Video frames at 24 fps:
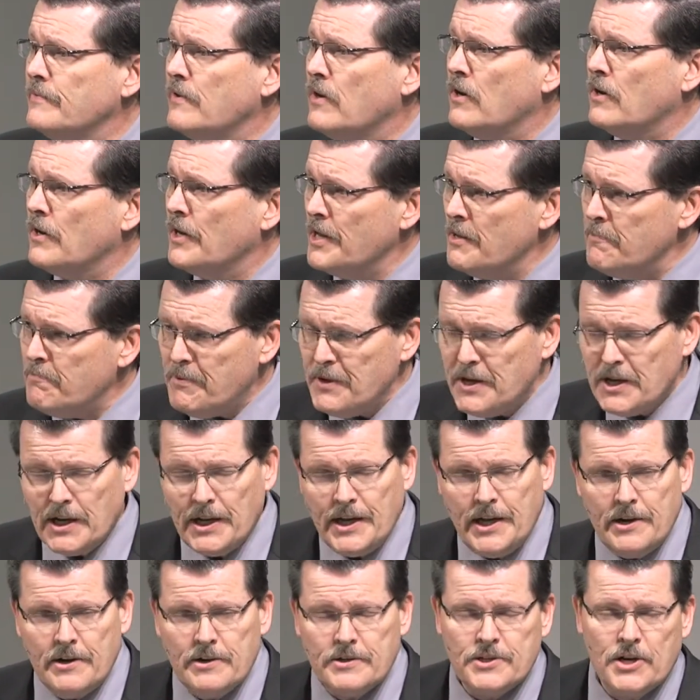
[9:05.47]
our Olympian
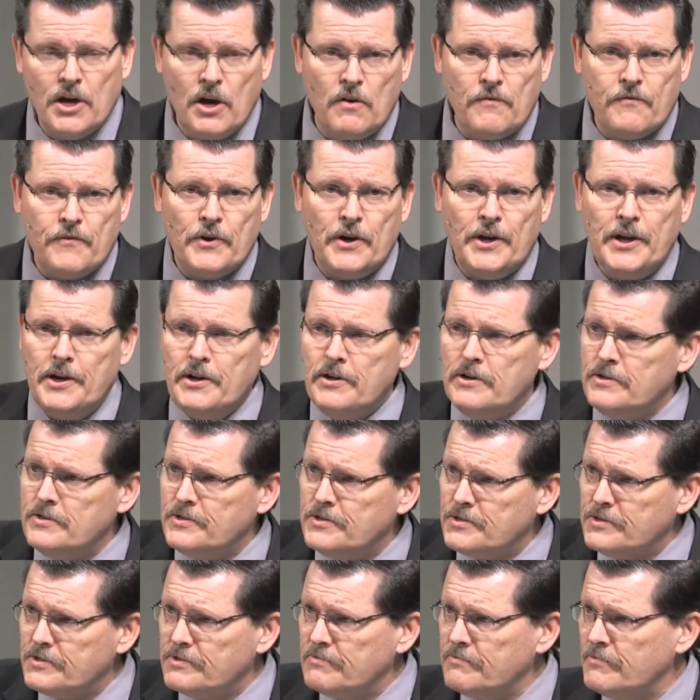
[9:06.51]
leaders, gopher
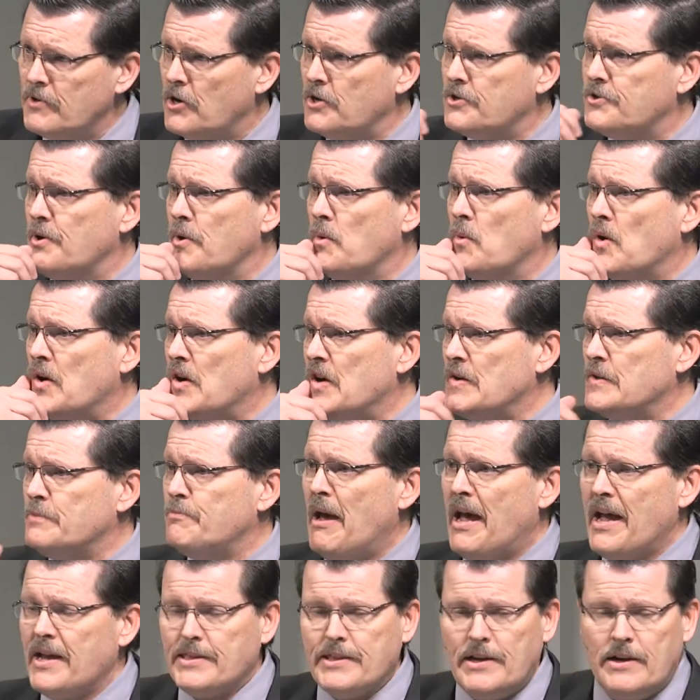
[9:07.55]
leaders, nursery workers
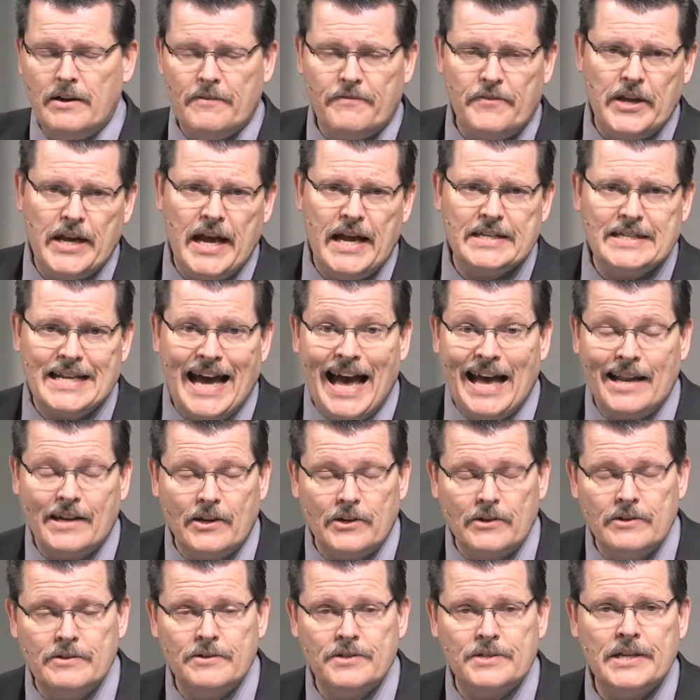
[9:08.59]
back there, if they got
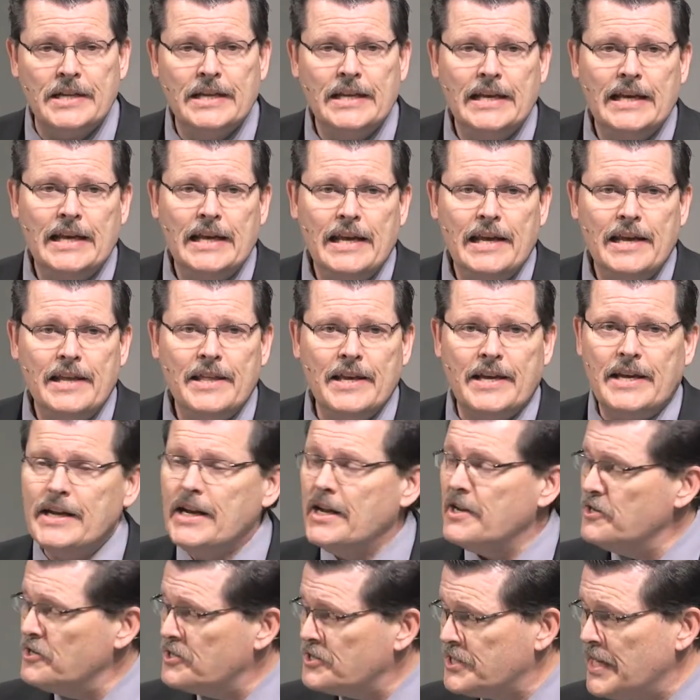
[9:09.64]
toddlers that can
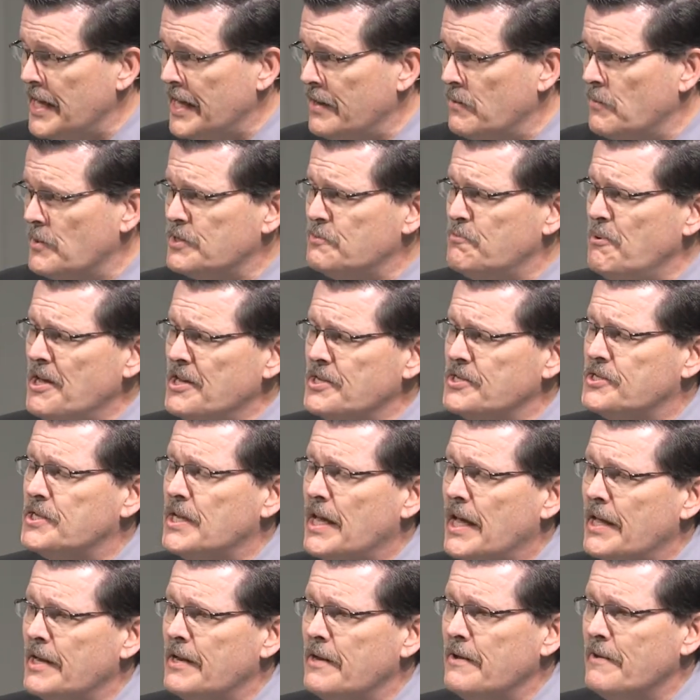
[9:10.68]
understand what's being
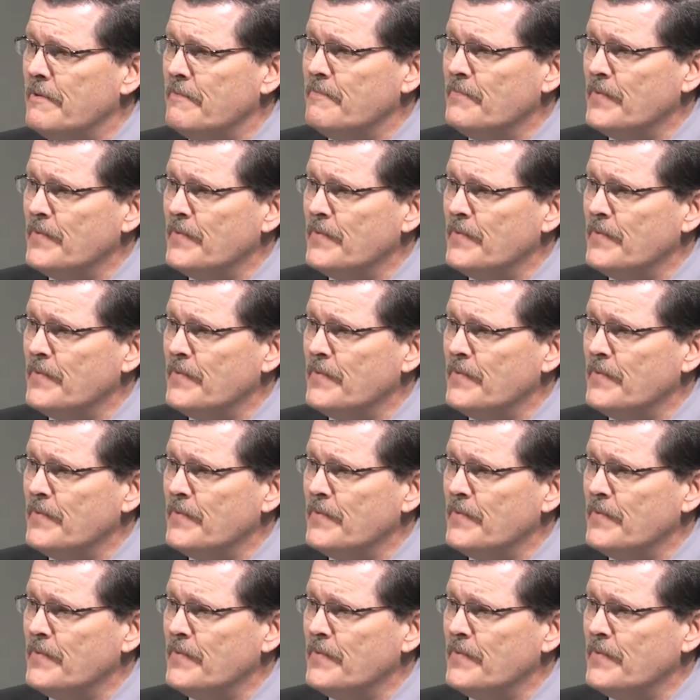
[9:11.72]
said,